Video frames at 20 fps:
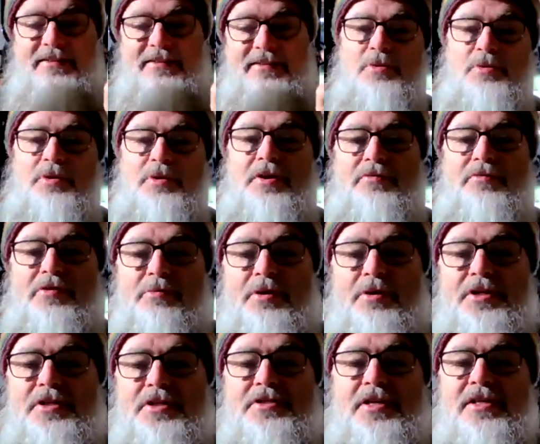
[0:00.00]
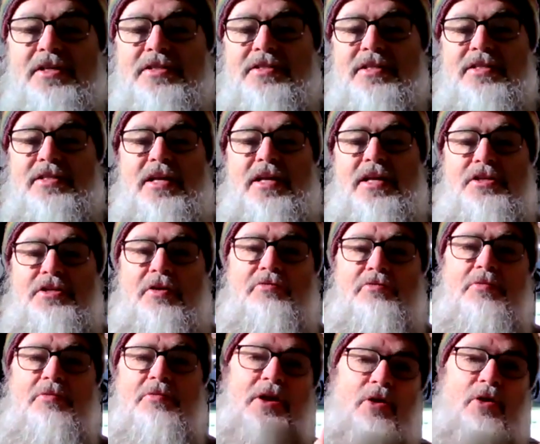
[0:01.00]
That's what everybody says these days. You
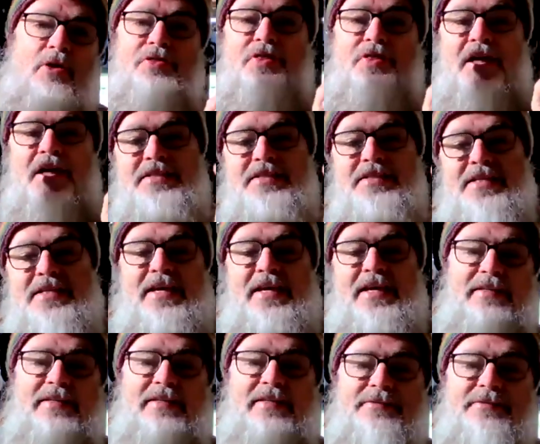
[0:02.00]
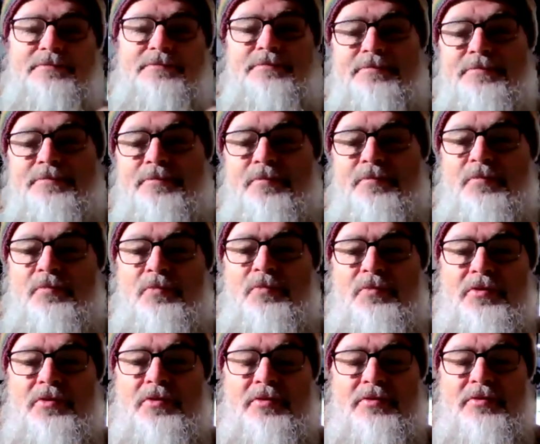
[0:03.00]
have to be authentic,
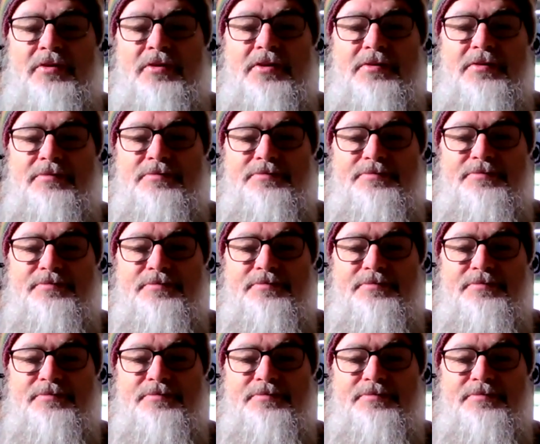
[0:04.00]
right?